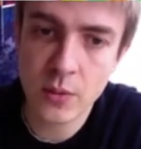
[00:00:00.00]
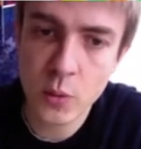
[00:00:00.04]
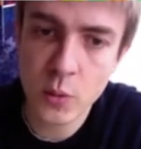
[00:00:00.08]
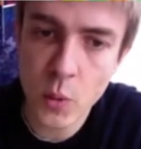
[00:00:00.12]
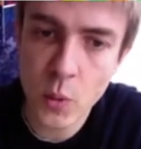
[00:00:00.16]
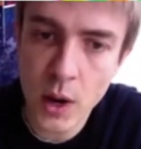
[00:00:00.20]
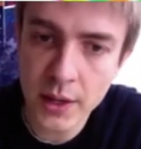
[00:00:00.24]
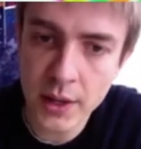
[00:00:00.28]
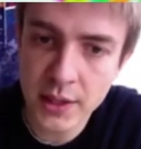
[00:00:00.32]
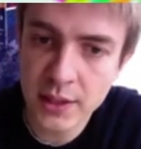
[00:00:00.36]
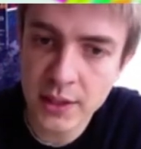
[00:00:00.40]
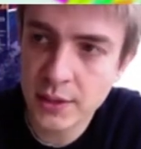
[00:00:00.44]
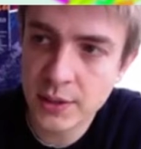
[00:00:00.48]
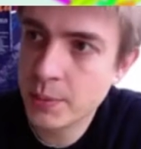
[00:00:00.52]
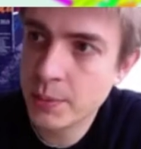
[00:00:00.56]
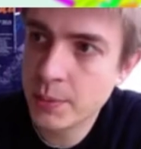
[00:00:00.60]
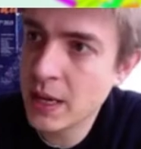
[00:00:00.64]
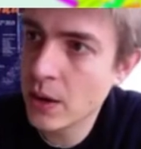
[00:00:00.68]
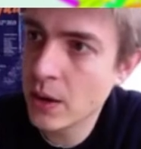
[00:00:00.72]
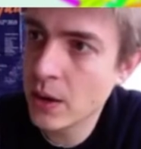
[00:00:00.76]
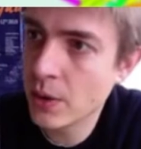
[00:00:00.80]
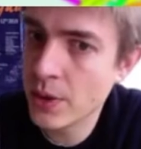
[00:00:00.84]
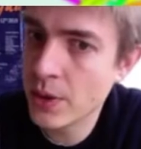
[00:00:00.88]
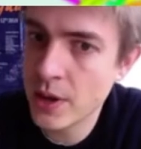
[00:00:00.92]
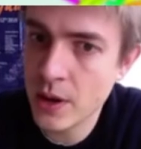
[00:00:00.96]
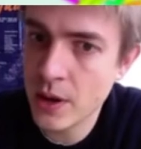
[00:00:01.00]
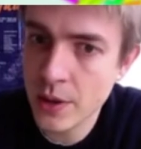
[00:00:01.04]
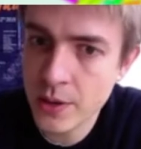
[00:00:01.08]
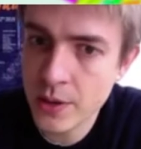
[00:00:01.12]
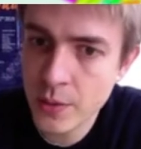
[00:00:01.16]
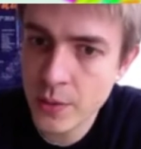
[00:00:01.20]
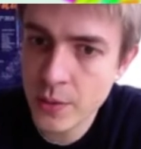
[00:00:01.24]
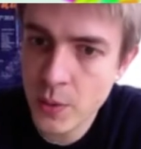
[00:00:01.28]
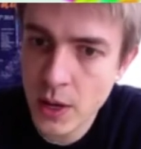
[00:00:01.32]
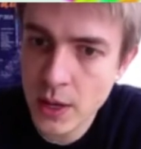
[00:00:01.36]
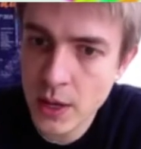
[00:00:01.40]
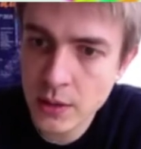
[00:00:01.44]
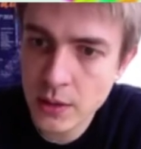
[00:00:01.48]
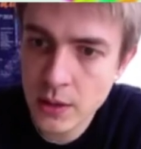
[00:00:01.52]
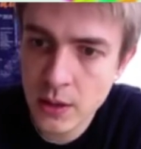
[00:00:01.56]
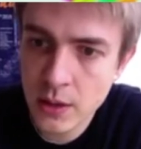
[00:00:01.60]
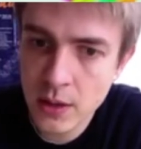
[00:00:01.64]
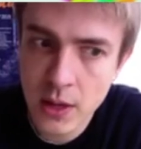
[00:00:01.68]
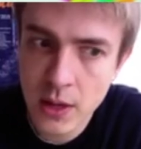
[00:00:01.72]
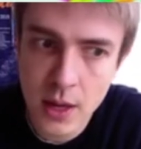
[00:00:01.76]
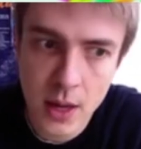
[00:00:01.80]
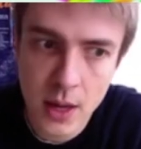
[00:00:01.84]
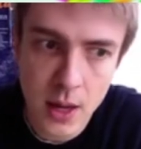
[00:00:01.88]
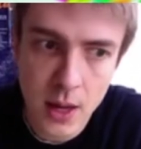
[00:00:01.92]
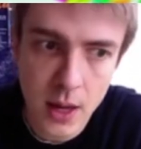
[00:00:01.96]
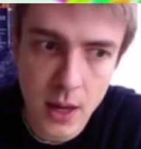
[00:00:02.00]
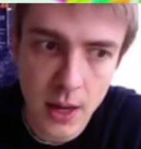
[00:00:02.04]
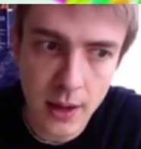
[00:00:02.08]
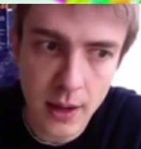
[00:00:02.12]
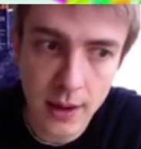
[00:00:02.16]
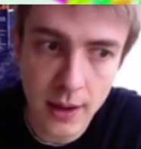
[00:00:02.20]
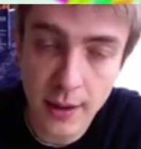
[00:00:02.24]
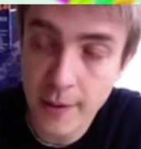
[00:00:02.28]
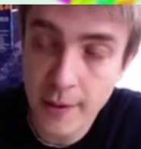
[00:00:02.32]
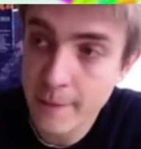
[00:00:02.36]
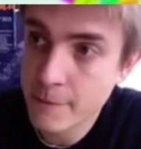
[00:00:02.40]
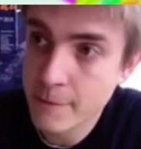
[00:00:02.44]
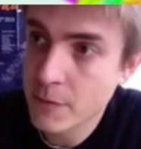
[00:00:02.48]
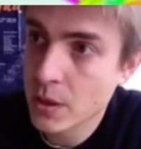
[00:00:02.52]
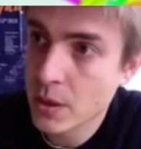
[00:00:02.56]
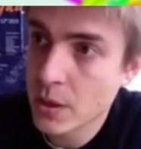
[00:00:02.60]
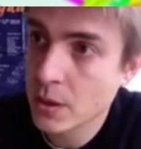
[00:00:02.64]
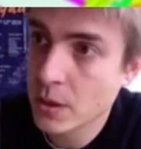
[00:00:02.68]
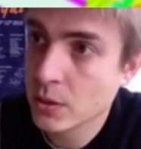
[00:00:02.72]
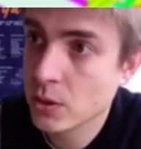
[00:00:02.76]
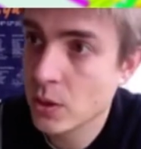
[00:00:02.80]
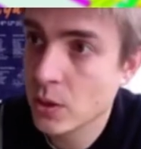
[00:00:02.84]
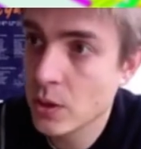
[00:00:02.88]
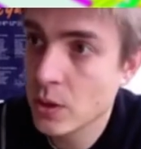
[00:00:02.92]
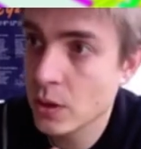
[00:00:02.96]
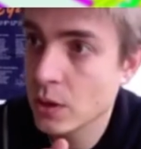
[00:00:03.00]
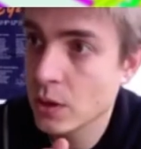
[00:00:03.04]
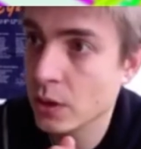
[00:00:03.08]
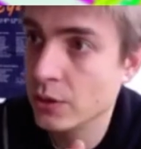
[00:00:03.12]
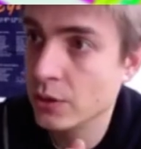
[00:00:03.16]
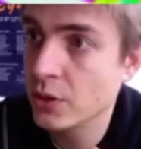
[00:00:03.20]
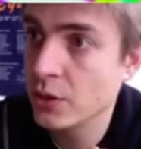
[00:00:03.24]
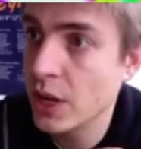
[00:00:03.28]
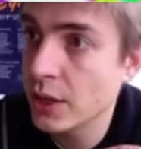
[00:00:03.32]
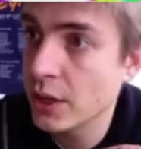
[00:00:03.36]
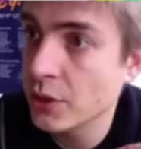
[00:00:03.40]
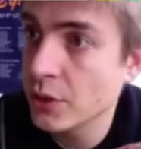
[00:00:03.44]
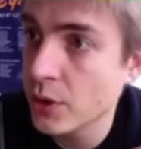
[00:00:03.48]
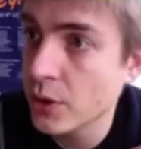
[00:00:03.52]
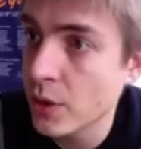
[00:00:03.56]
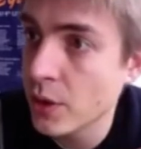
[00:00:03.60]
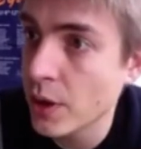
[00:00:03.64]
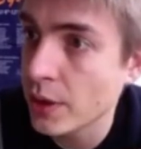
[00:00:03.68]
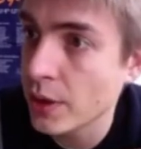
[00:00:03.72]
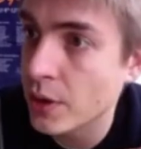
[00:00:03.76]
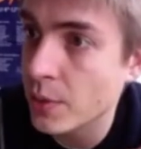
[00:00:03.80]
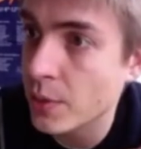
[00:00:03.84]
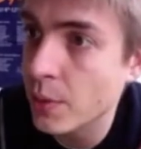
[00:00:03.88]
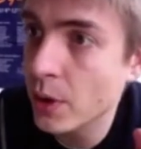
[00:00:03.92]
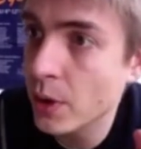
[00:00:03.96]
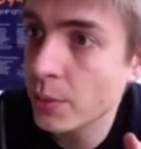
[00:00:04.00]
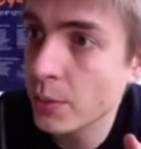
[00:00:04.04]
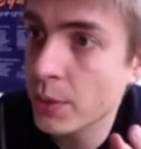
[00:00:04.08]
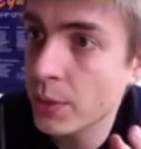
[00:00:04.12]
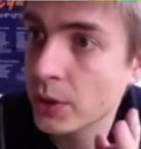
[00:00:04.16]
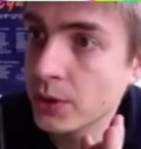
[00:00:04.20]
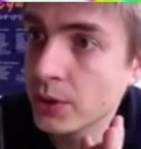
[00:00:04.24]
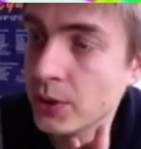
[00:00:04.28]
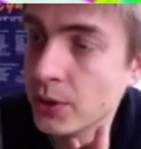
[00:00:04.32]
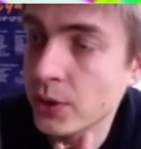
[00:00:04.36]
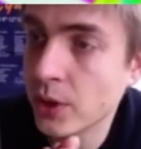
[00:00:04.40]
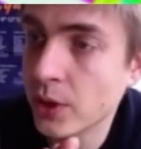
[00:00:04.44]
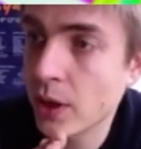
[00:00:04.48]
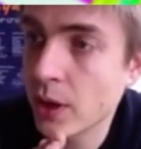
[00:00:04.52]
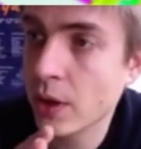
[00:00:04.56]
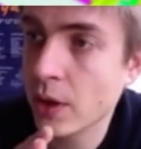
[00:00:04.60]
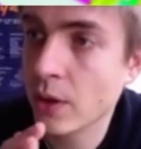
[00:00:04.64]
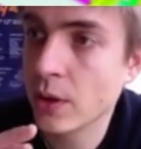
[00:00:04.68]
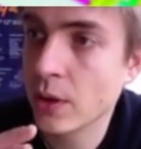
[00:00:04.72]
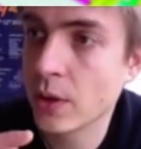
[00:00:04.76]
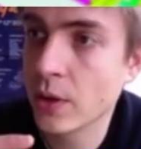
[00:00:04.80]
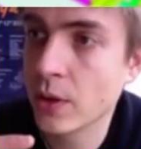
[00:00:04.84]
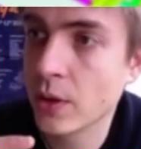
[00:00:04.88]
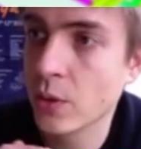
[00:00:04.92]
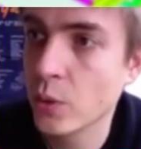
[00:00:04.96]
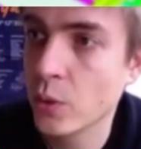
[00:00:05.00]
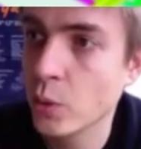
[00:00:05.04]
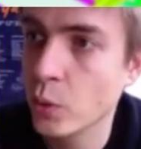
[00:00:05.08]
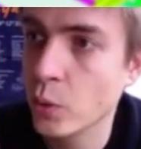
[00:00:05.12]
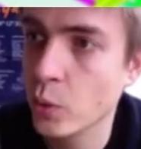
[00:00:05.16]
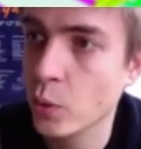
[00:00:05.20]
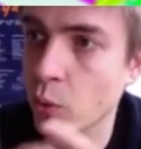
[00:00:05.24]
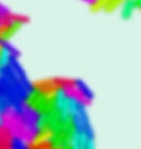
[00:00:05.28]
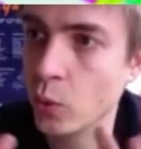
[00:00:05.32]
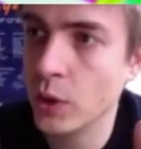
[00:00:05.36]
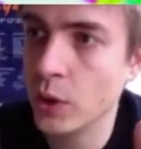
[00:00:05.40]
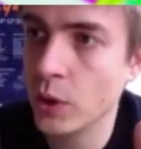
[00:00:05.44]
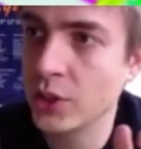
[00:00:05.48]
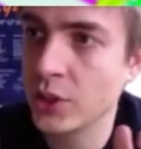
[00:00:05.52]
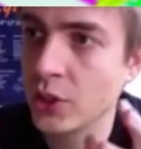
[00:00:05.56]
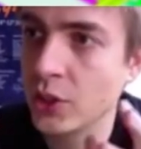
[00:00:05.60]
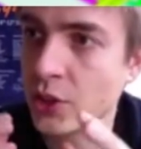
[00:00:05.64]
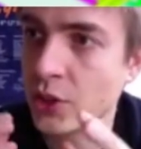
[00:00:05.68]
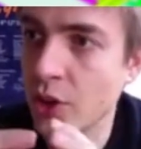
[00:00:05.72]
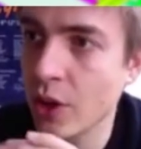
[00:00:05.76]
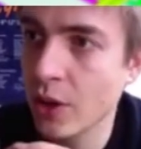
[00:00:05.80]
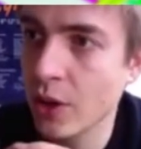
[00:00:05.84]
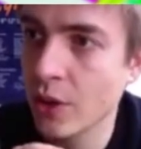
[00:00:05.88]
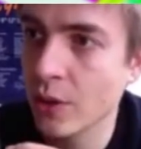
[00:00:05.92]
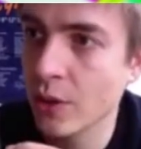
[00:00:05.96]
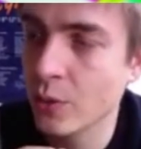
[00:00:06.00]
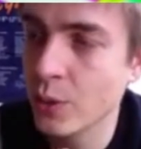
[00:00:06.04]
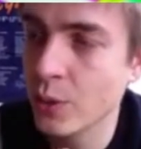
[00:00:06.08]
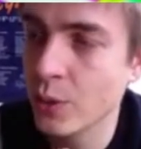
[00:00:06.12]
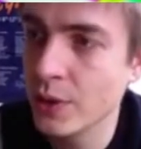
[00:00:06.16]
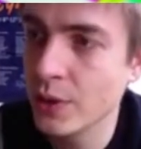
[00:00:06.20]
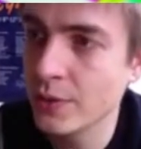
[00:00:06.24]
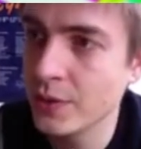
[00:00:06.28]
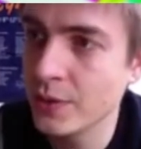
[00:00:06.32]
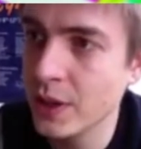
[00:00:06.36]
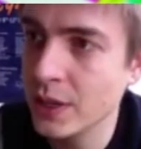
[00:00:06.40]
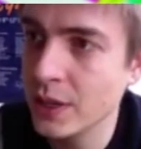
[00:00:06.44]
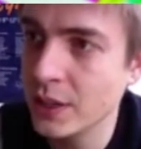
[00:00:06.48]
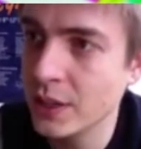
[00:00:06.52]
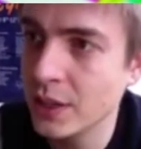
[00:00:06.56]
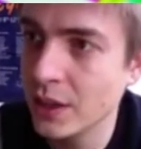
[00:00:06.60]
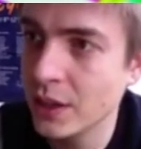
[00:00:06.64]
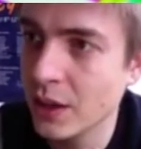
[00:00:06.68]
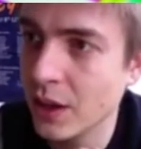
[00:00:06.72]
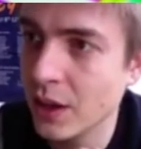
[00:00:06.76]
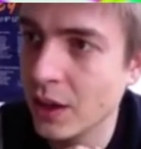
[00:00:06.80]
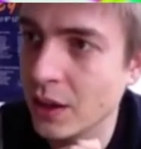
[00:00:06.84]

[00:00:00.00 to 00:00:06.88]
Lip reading: one is below the other one. So the conjecture at the moment, which we think